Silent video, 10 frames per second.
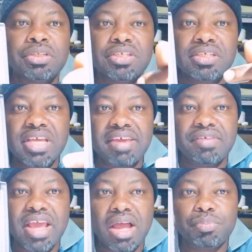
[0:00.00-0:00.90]
This
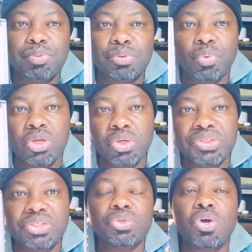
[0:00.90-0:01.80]
AV output, we
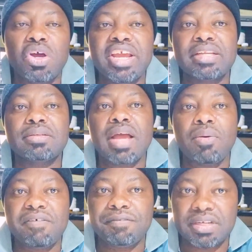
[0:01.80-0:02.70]
use it to connect
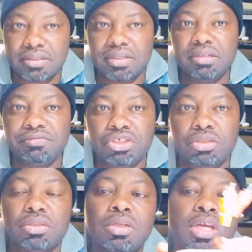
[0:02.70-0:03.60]
our first
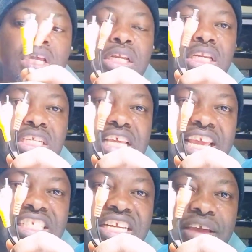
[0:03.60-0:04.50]
television. This
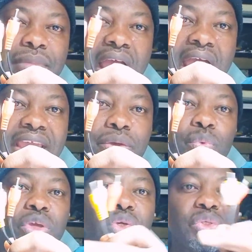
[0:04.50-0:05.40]
HDMI,
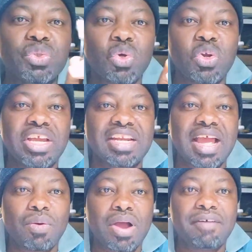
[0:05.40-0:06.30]
we use to connect
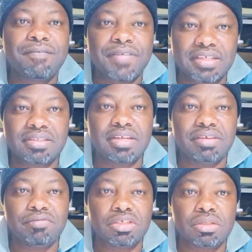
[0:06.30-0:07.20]
our first
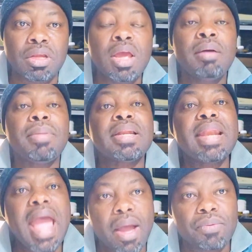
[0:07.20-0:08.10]
television. But
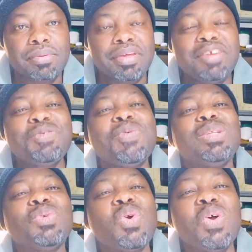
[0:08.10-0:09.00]
now, if you
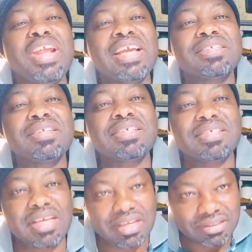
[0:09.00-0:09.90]
want to connect the
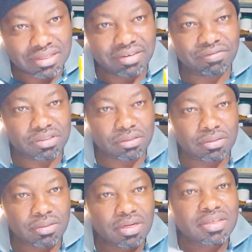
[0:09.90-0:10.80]
second television,
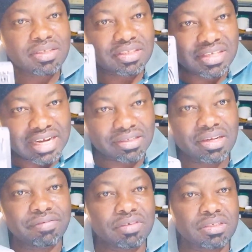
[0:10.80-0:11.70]
the third
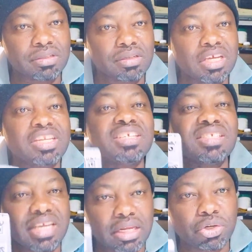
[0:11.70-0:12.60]
television in the
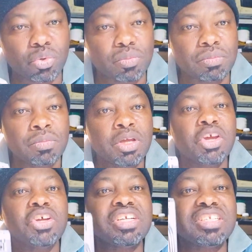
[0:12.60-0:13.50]
second room
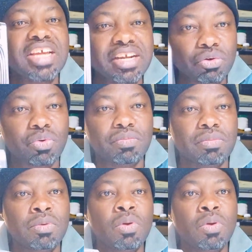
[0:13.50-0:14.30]
and the third room,